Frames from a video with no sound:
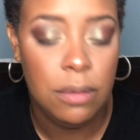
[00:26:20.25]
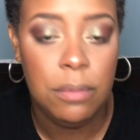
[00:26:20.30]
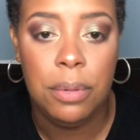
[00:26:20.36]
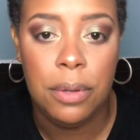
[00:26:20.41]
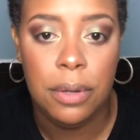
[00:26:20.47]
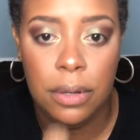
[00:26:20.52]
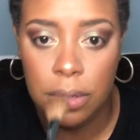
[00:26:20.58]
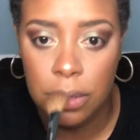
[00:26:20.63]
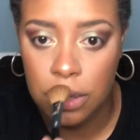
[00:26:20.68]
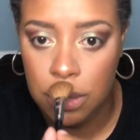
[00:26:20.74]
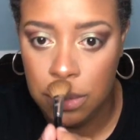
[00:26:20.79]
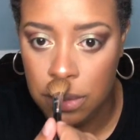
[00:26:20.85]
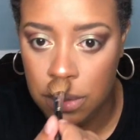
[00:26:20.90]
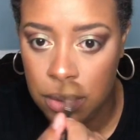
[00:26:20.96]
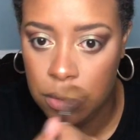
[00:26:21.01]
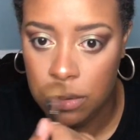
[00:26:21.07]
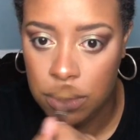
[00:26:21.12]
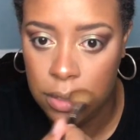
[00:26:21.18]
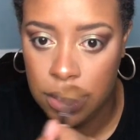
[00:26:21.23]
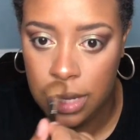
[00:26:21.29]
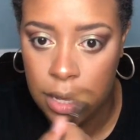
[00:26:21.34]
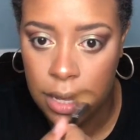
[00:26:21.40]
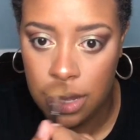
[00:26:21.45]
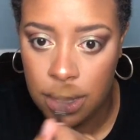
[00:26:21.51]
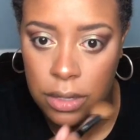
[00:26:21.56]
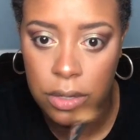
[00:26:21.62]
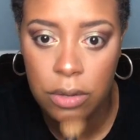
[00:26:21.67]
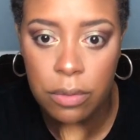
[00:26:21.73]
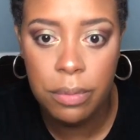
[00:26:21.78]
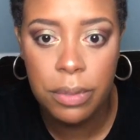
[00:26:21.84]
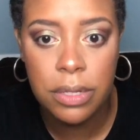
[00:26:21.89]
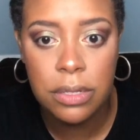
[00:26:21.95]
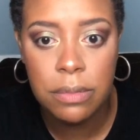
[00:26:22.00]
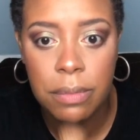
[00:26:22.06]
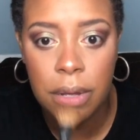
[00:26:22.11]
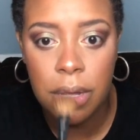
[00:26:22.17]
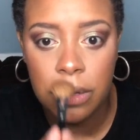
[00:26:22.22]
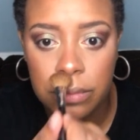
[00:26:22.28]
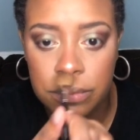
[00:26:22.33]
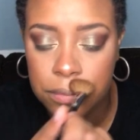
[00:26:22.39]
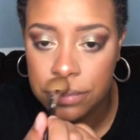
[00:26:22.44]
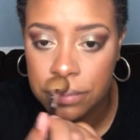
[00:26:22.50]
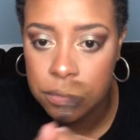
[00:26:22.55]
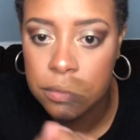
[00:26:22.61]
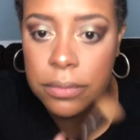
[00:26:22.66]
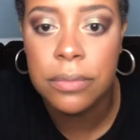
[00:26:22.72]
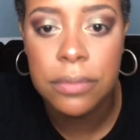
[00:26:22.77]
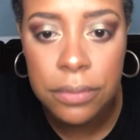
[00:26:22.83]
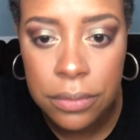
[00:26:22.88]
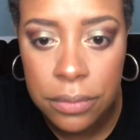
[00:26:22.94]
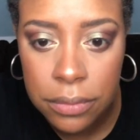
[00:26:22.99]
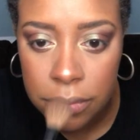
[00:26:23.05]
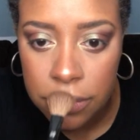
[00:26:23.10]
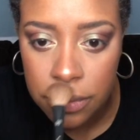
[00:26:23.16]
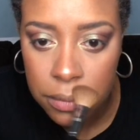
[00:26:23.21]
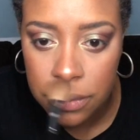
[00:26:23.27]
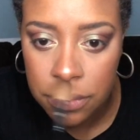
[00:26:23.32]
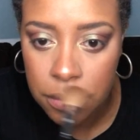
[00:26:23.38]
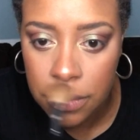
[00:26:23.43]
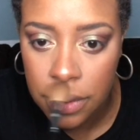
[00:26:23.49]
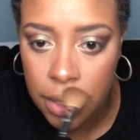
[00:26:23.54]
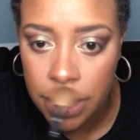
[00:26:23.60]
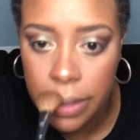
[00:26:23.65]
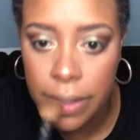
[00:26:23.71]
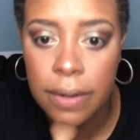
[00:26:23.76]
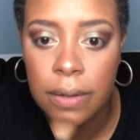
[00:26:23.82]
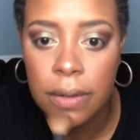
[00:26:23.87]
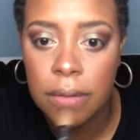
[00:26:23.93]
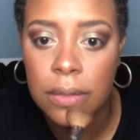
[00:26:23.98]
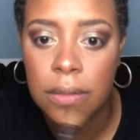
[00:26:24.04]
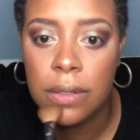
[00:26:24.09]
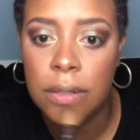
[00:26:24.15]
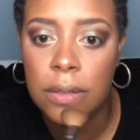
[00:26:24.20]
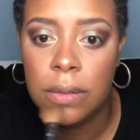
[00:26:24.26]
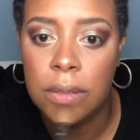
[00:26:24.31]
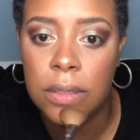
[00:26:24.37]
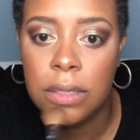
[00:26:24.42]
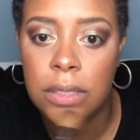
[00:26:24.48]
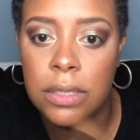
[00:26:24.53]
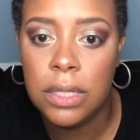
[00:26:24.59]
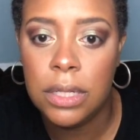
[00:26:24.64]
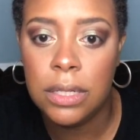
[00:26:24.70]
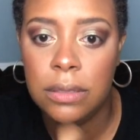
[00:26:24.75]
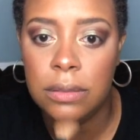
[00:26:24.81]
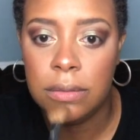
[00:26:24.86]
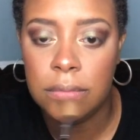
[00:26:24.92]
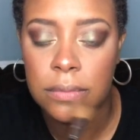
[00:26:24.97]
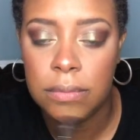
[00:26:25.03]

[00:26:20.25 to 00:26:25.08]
Put a little on that Cupid's bow there, a little on the chin.